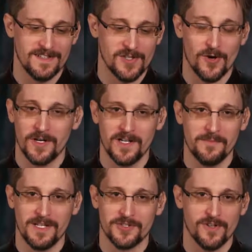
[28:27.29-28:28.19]

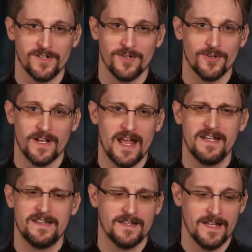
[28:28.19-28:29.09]
targeting me and trying to learn
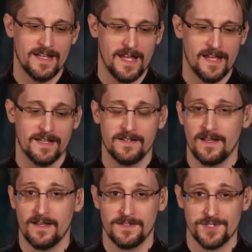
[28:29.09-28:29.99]
anything they
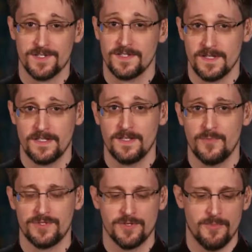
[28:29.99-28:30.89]
can, just as they
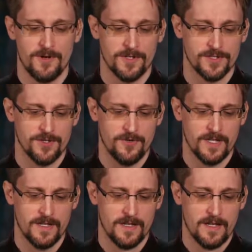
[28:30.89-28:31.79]
did with Jamal
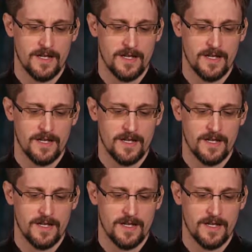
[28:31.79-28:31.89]
Khashoggi,